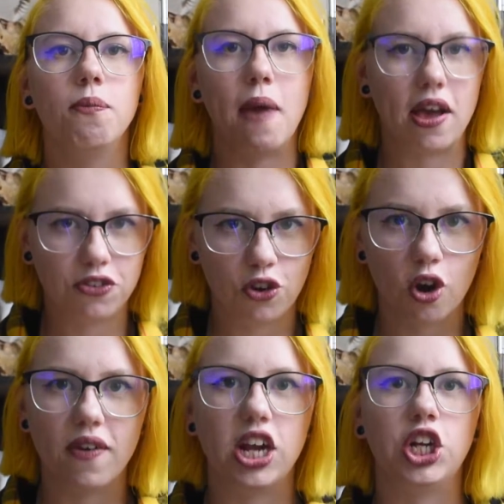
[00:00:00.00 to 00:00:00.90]
mass
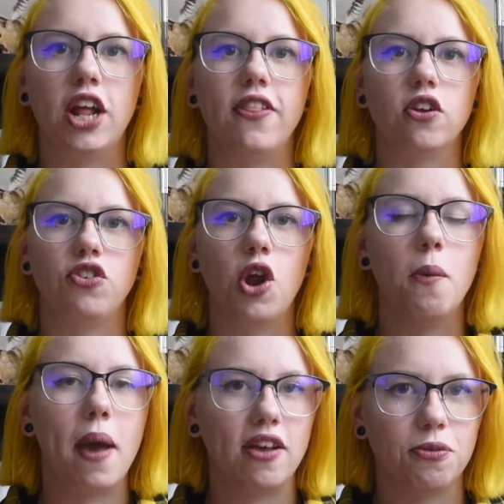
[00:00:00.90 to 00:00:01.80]
starvation, there's no
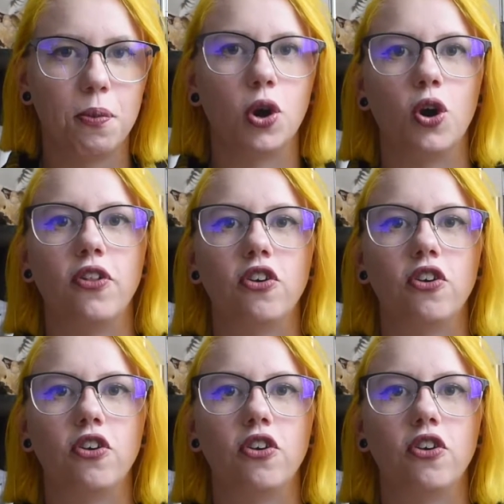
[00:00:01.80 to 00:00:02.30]
mass murder,